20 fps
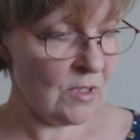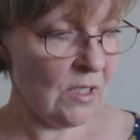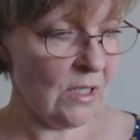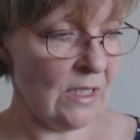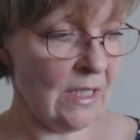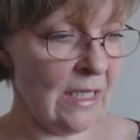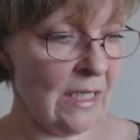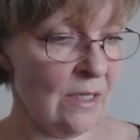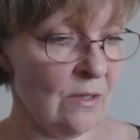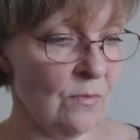was
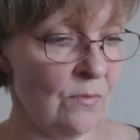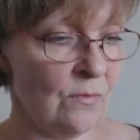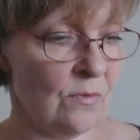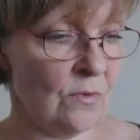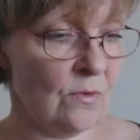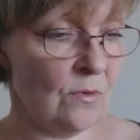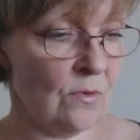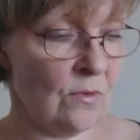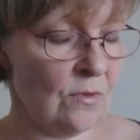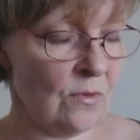looking
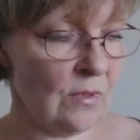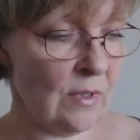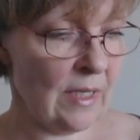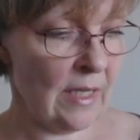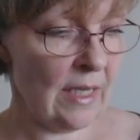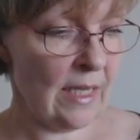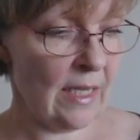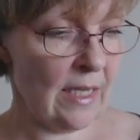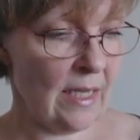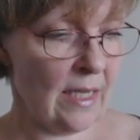for
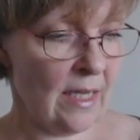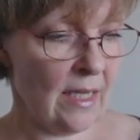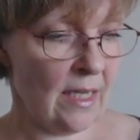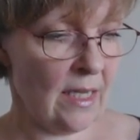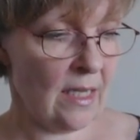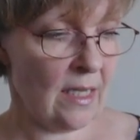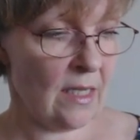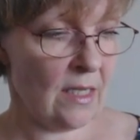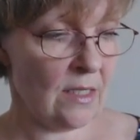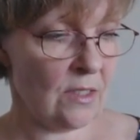
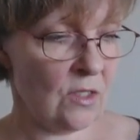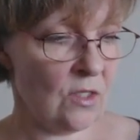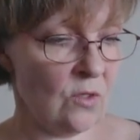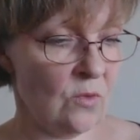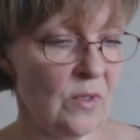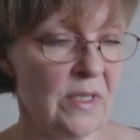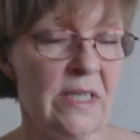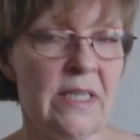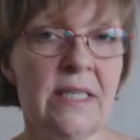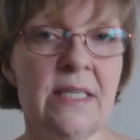a
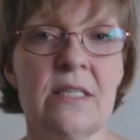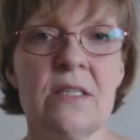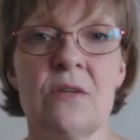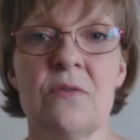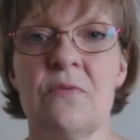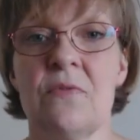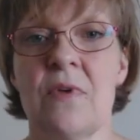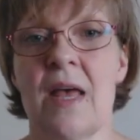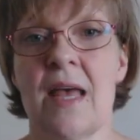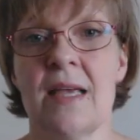tweed
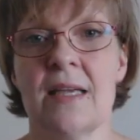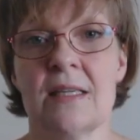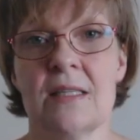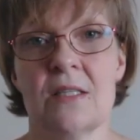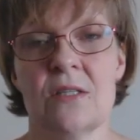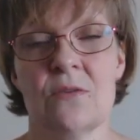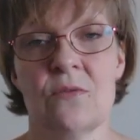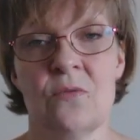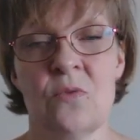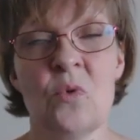
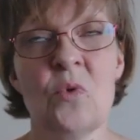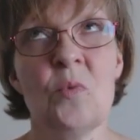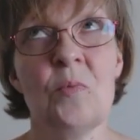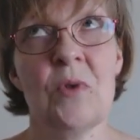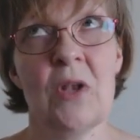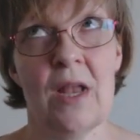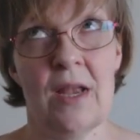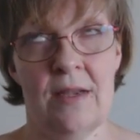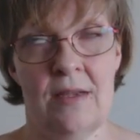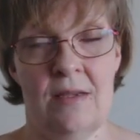effect
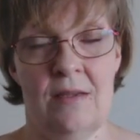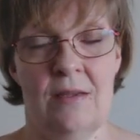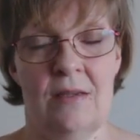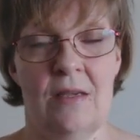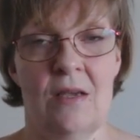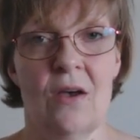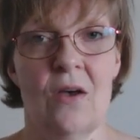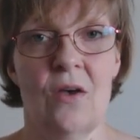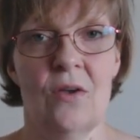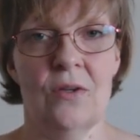4-ply
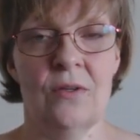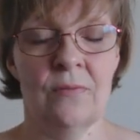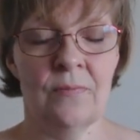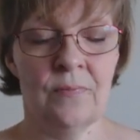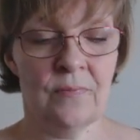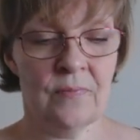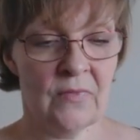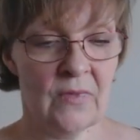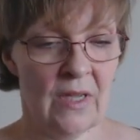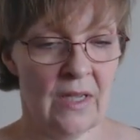yarn
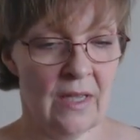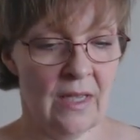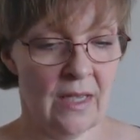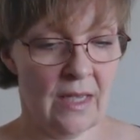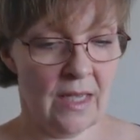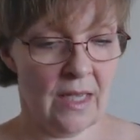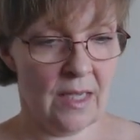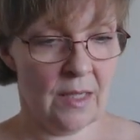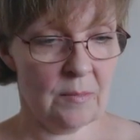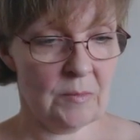
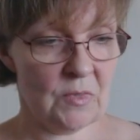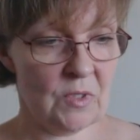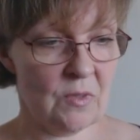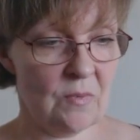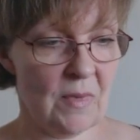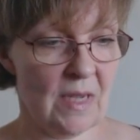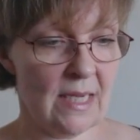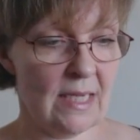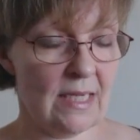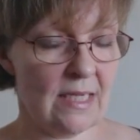
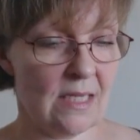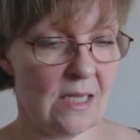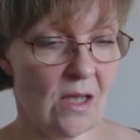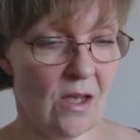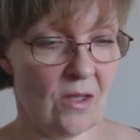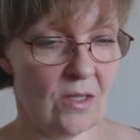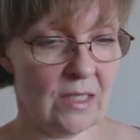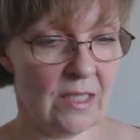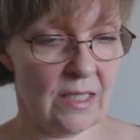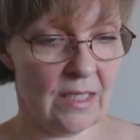to make his
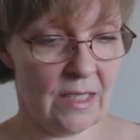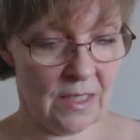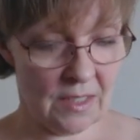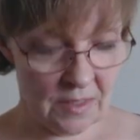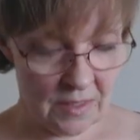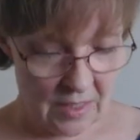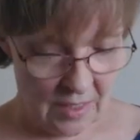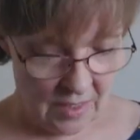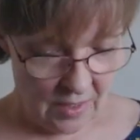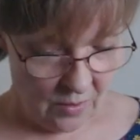
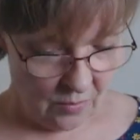cardigan,